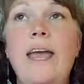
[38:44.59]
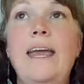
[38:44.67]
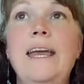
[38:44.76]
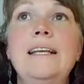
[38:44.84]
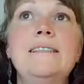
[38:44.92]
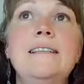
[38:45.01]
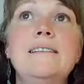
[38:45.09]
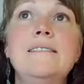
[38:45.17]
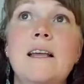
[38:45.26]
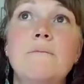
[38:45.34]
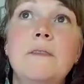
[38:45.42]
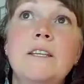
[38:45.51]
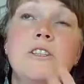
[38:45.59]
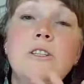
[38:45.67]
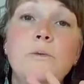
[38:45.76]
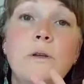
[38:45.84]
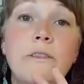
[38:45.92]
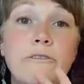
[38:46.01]
Okay. Is it something
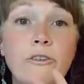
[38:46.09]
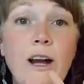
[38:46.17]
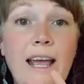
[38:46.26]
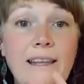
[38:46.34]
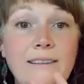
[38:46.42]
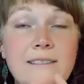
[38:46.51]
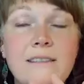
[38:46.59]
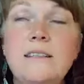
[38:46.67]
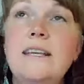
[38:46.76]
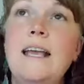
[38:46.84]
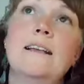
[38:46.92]
to do with friends?